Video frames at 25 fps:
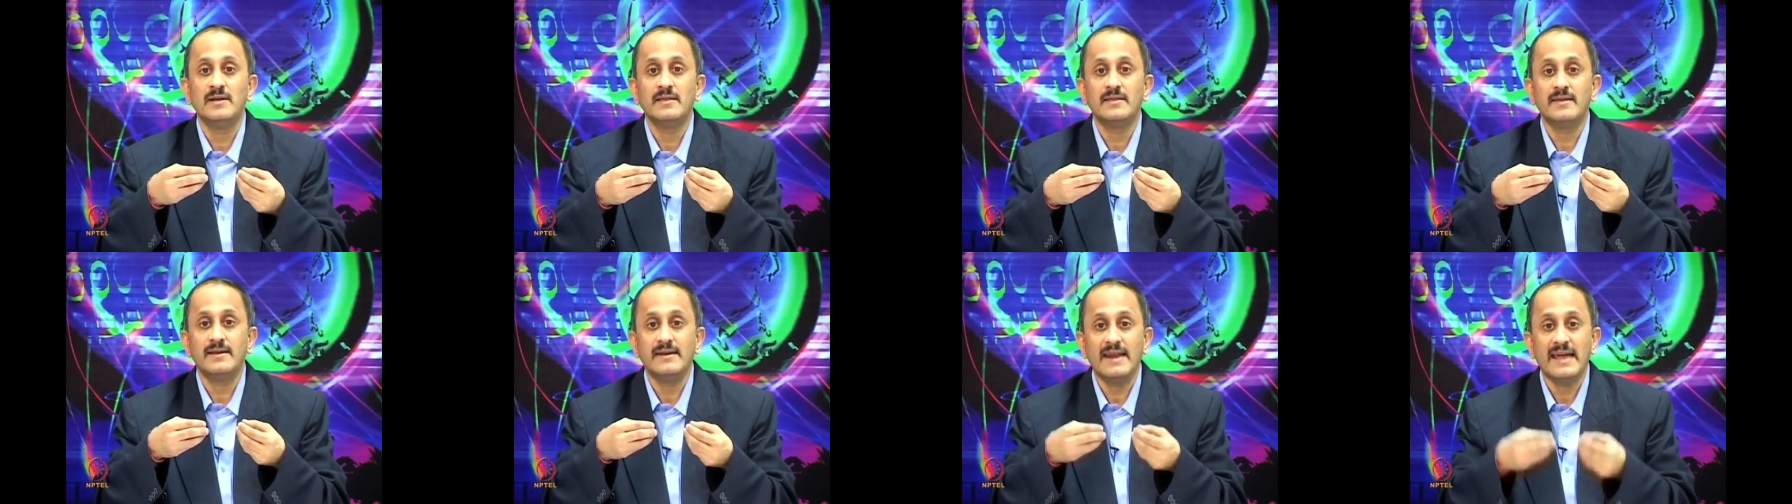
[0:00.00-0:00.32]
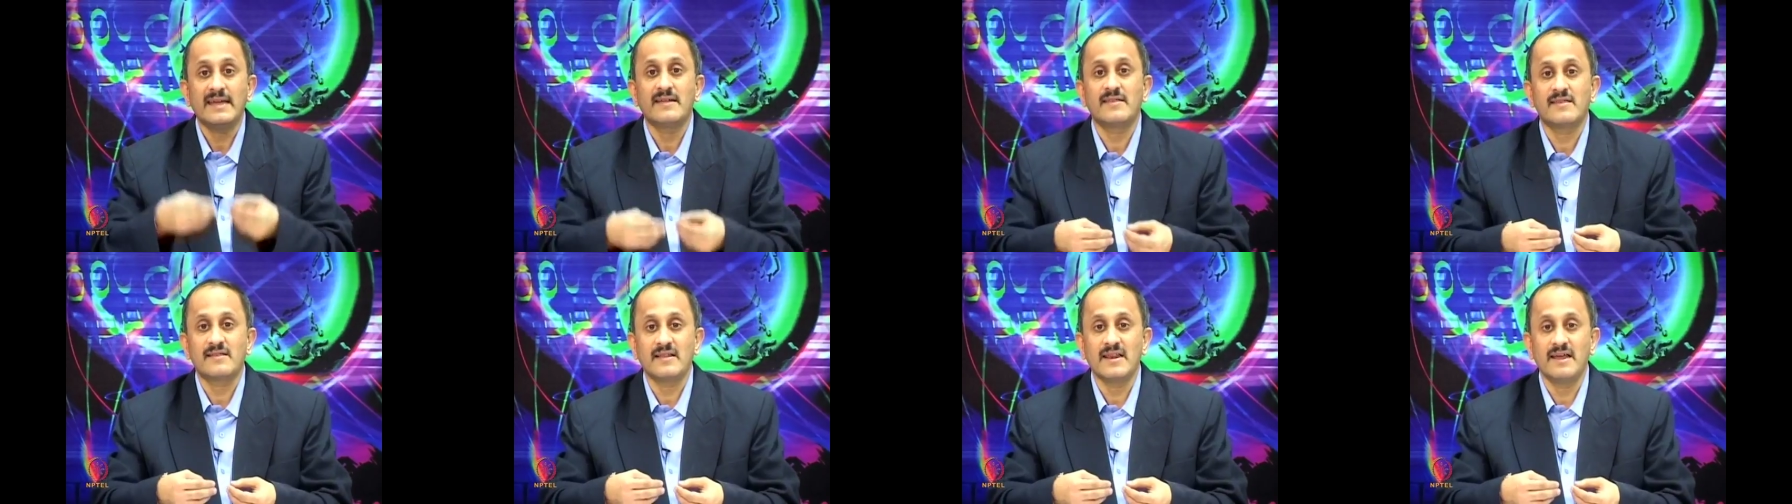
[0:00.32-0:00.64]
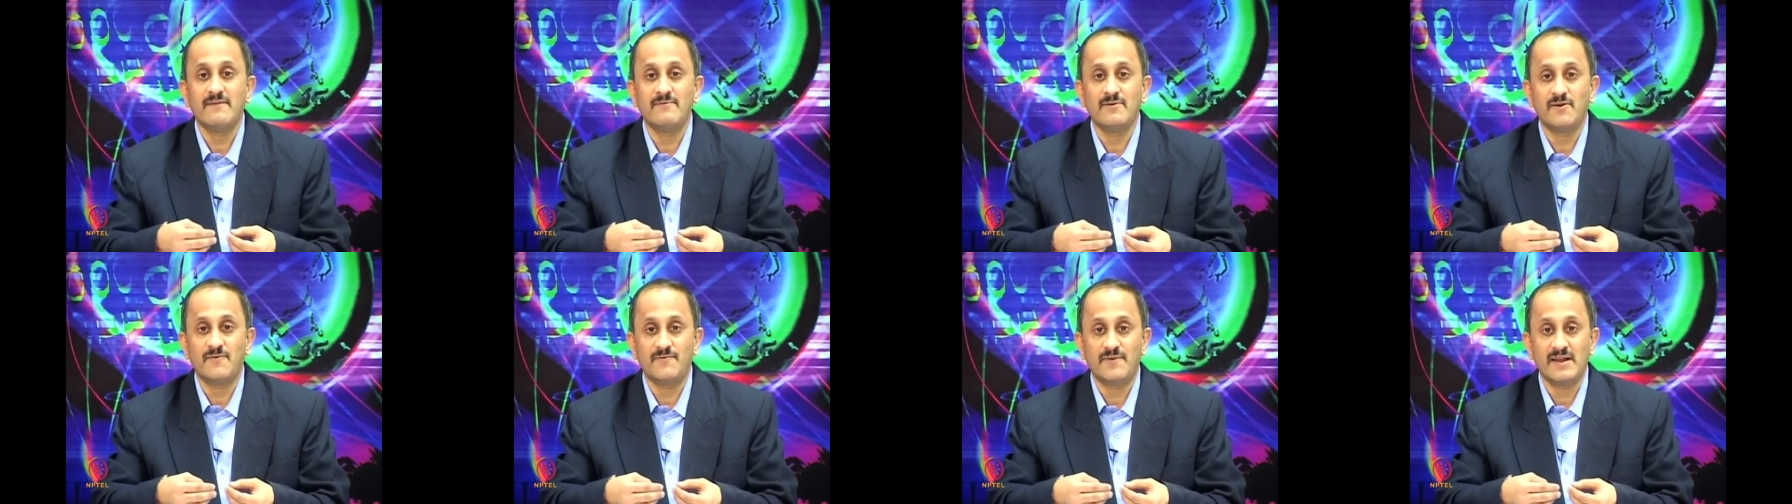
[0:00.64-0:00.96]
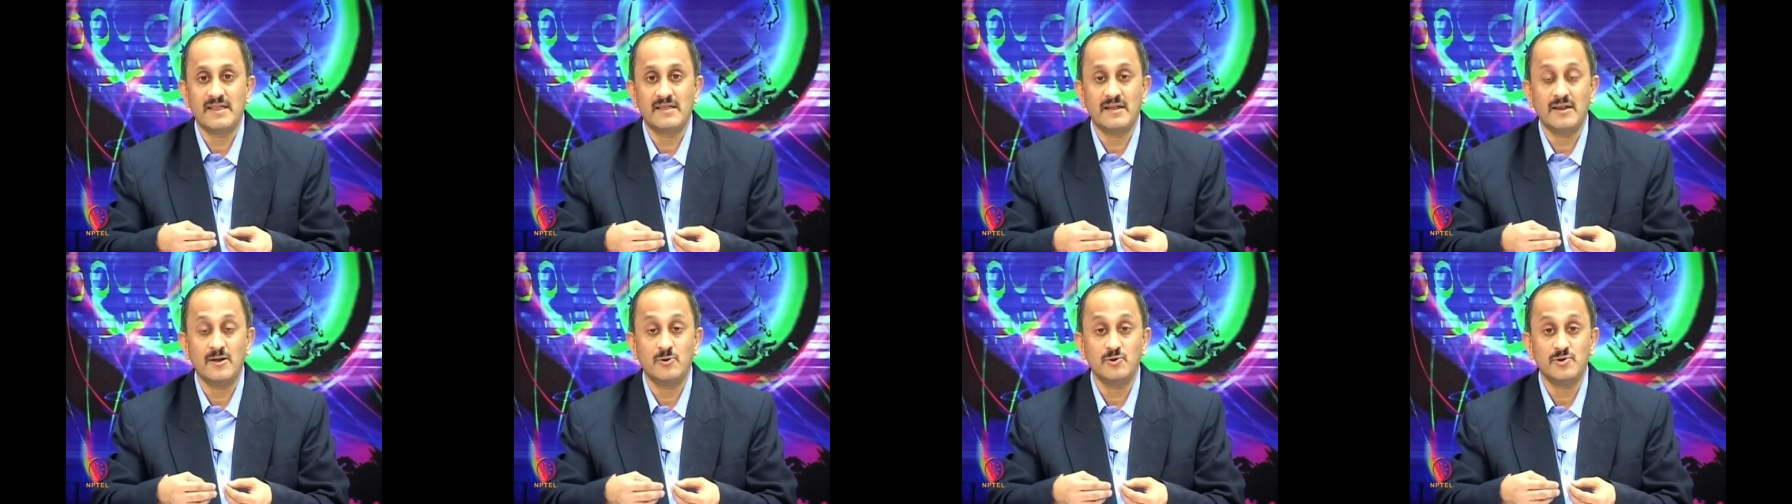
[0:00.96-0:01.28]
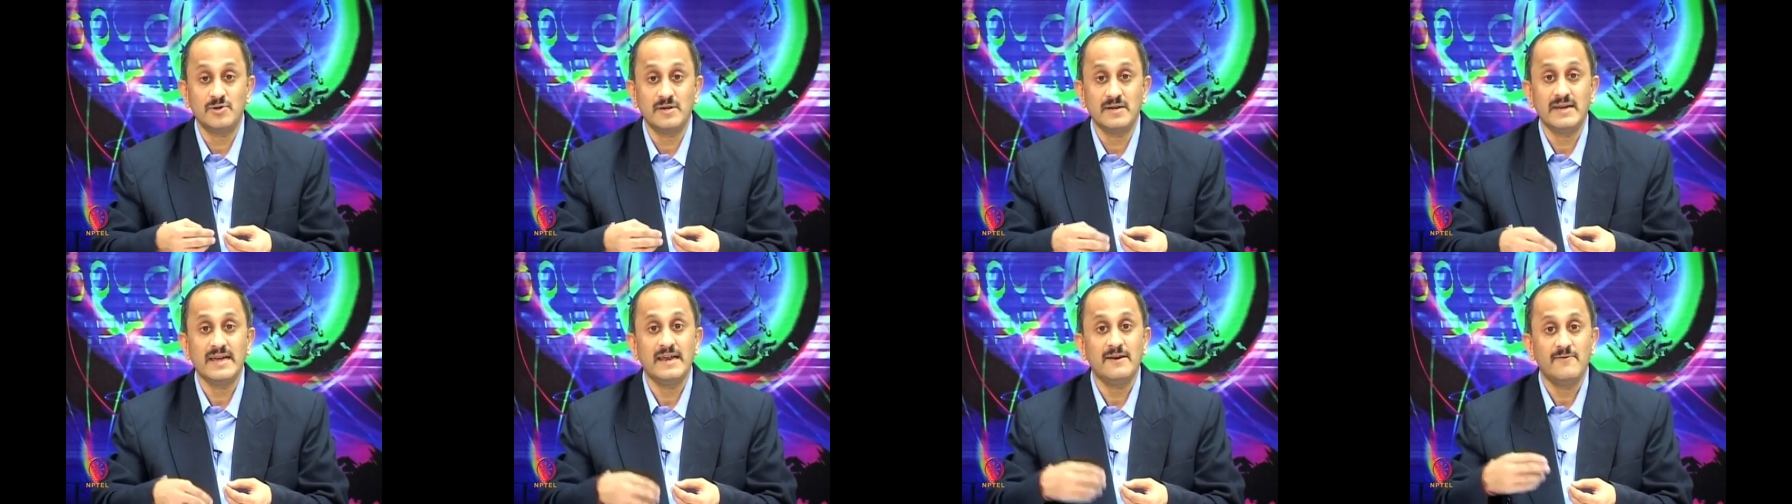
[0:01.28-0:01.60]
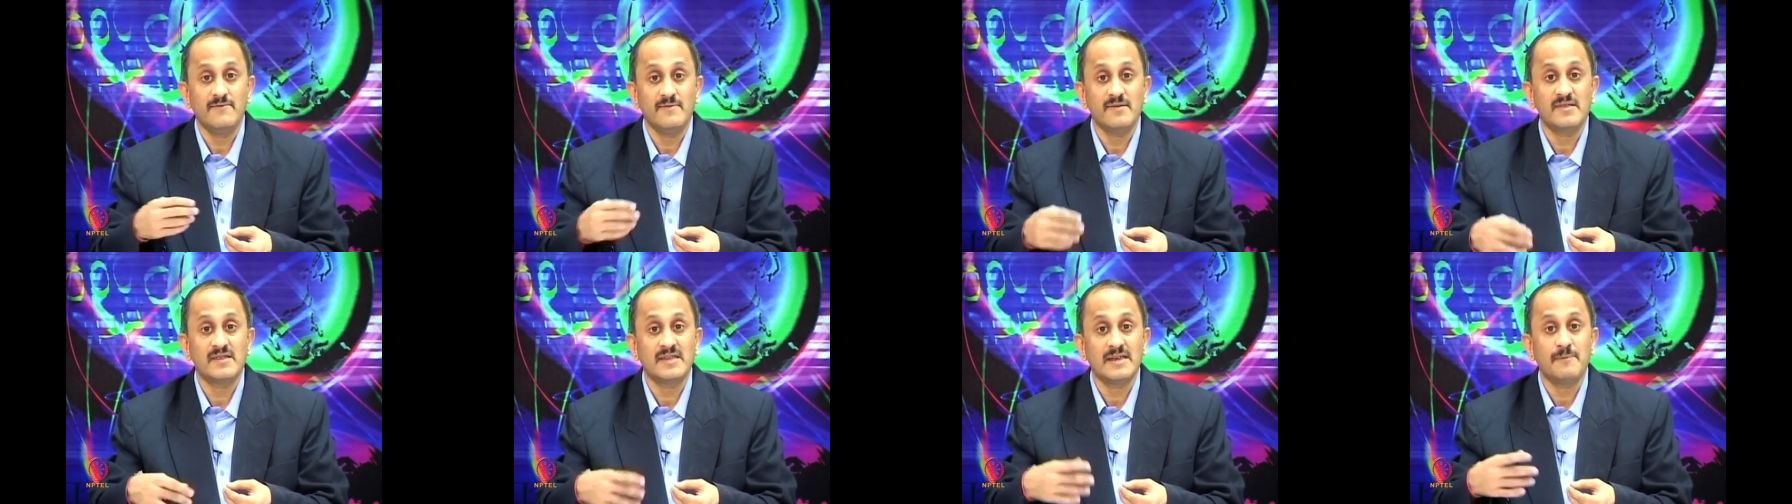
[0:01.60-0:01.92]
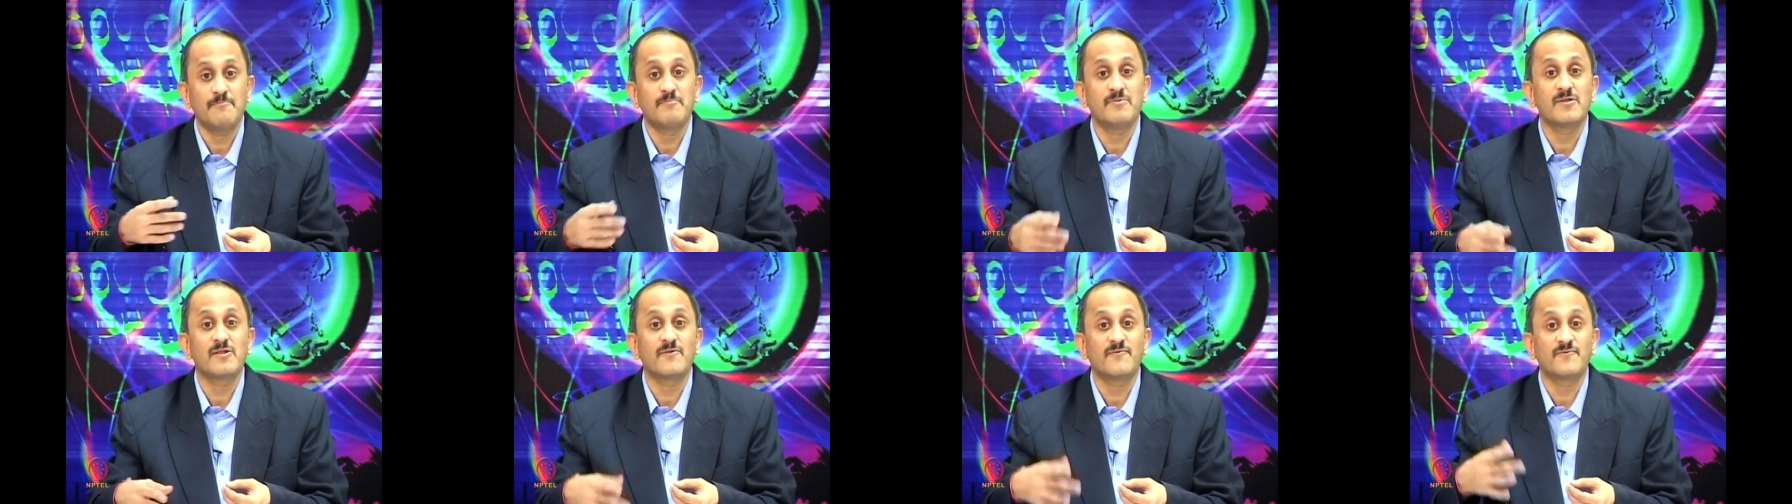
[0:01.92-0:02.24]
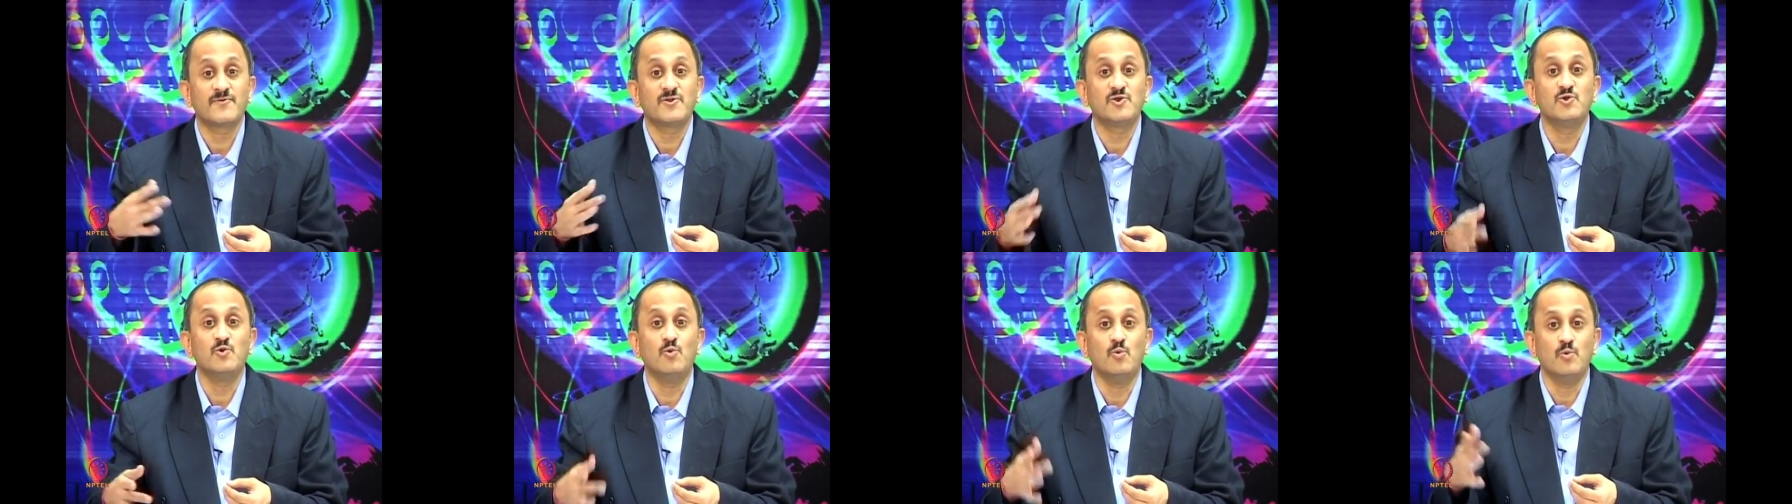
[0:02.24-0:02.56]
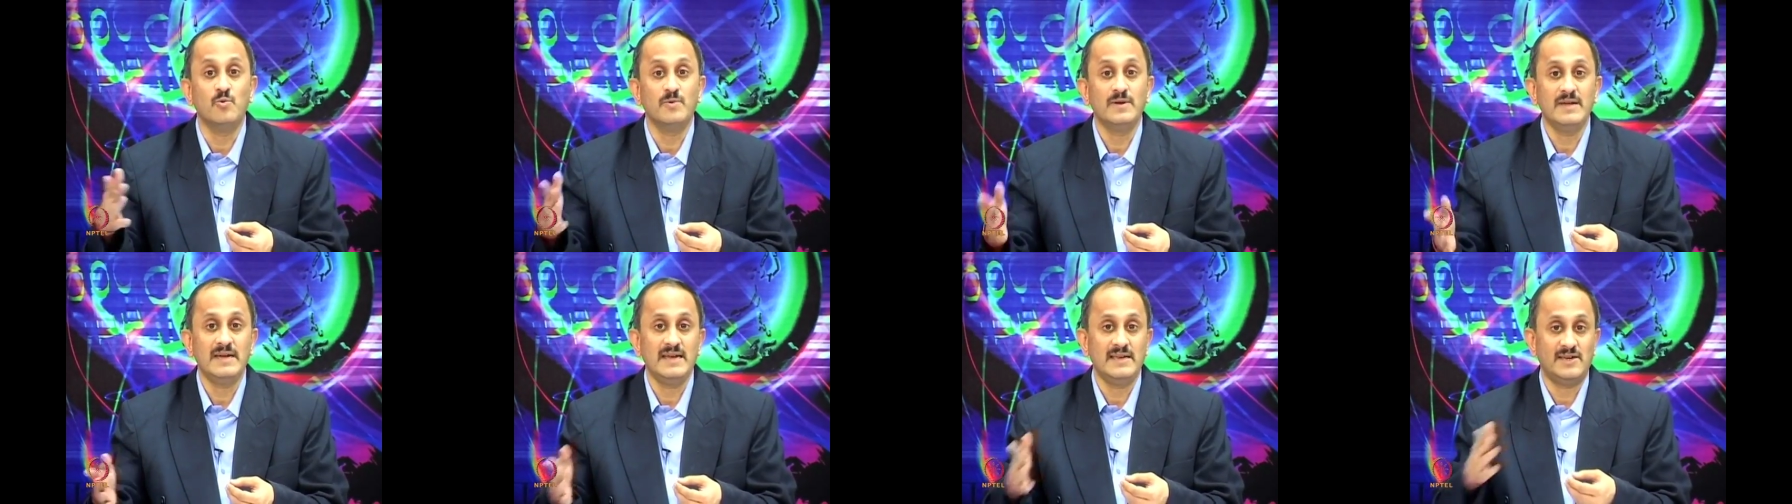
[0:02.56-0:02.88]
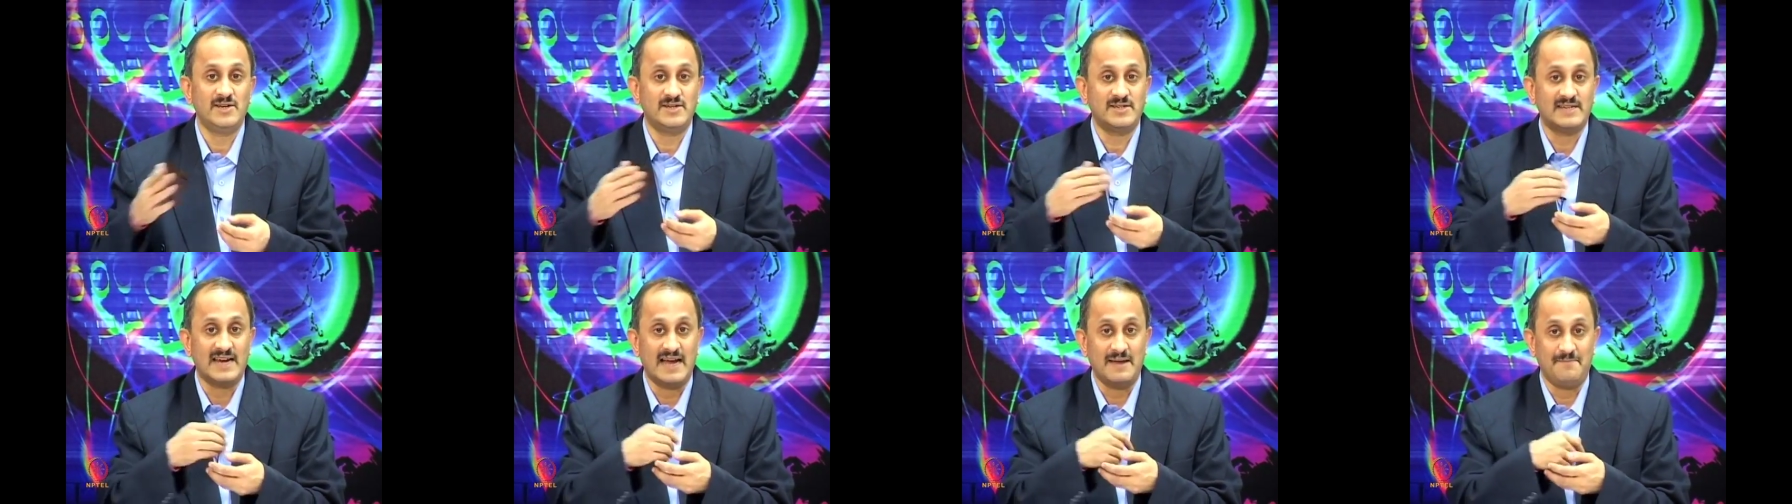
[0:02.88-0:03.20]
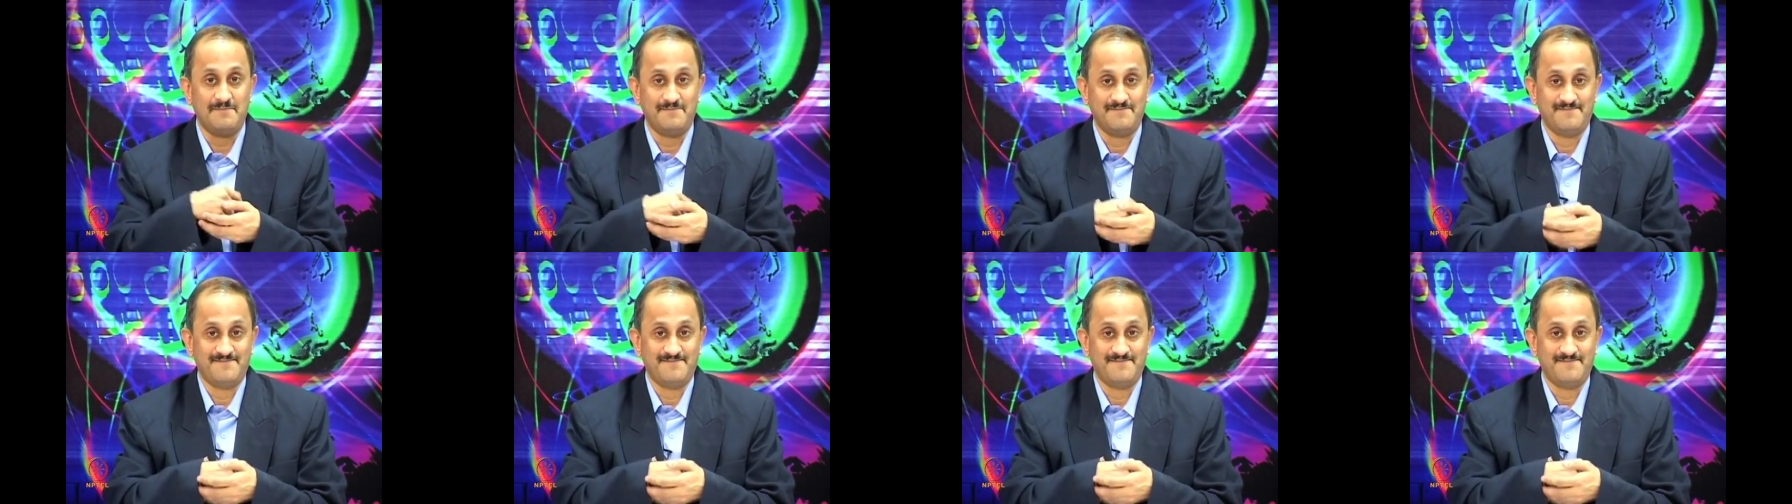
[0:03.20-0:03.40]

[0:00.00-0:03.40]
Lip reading: the next level of resolution in steps of 2 each time.